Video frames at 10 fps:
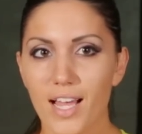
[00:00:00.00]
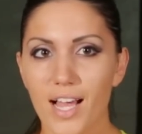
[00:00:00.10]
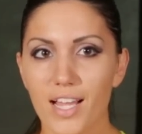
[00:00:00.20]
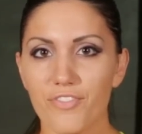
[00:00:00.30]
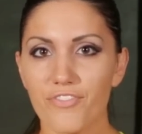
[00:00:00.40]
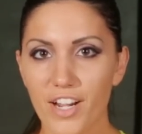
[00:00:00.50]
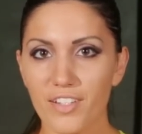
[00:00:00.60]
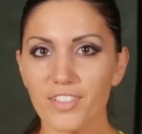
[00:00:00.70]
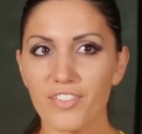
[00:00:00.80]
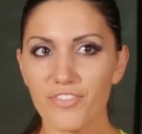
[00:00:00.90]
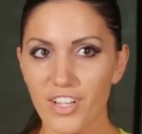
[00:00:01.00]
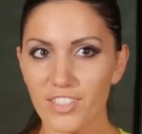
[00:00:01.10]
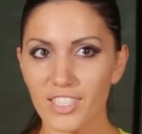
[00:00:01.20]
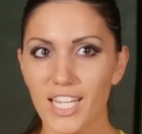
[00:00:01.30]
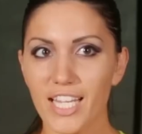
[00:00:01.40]
I finally
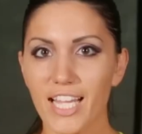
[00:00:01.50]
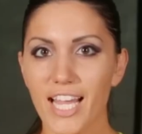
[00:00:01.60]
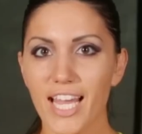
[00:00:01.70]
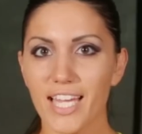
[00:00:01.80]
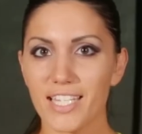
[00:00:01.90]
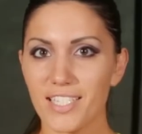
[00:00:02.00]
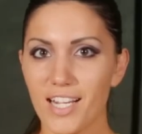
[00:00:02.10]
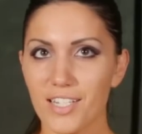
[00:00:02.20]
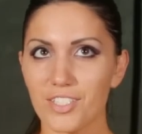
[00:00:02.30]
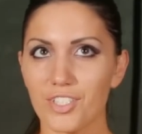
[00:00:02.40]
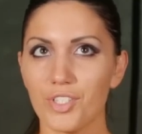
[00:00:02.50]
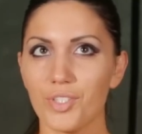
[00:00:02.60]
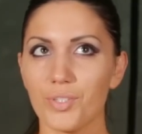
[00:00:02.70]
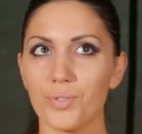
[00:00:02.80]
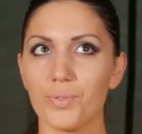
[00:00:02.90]
felt like I had a doctor
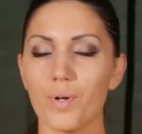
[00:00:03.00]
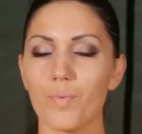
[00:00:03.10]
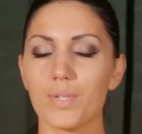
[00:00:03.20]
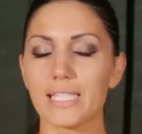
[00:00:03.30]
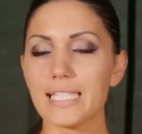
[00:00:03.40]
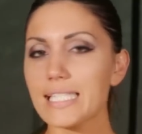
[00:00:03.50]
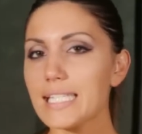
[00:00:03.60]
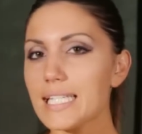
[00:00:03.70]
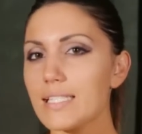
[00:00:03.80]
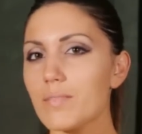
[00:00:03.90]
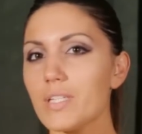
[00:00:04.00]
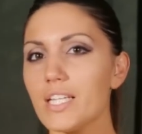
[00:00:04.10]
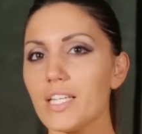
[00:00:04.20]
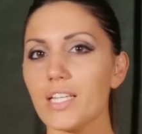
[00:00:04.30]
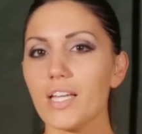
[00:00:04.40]
who was listening to
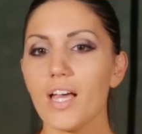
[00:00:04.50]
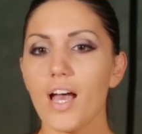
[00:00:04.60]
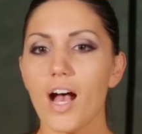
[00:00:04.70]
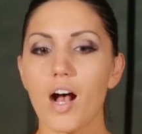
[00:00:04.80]
me.